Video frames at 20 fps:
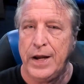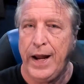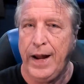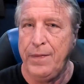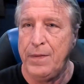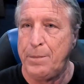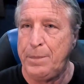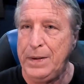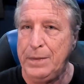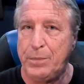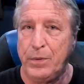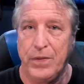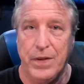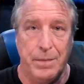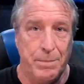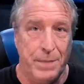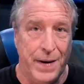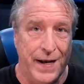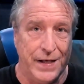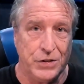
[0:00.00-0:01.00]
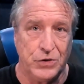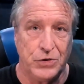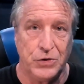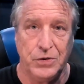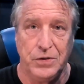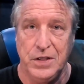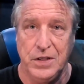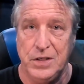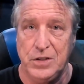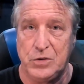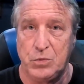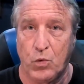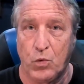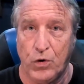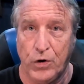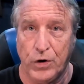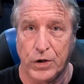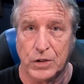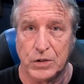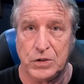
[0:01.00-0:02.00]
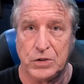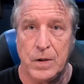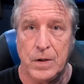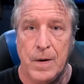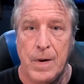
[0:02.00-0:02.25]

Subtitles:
and the people that mastered these works